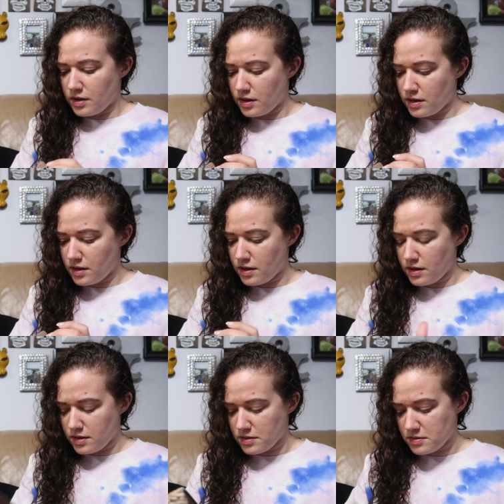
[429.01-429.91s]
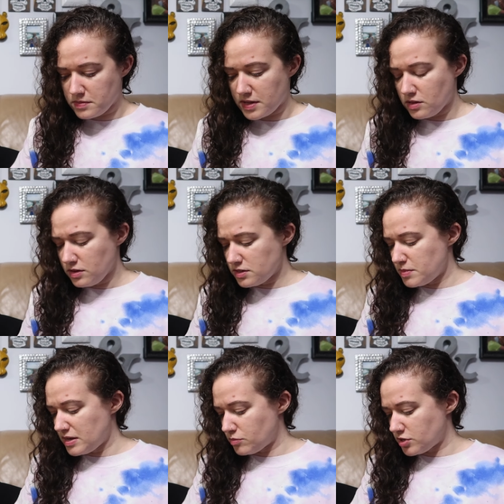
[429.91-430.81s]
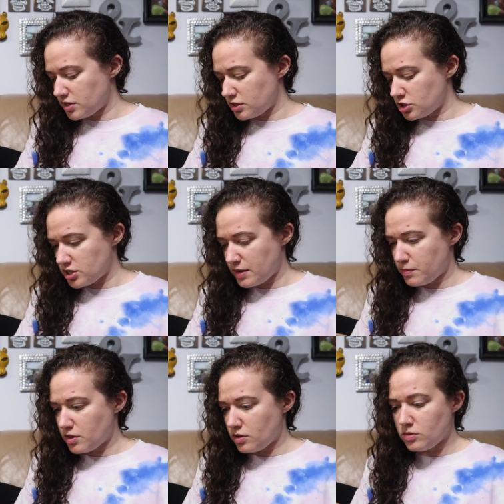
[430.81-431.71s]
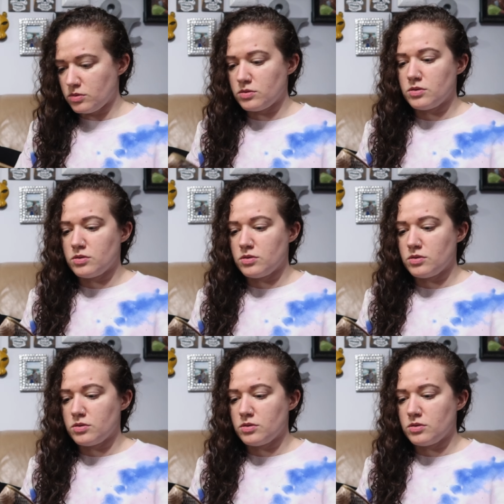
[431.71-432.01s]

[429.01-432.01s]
They look to be in pretty good shape though.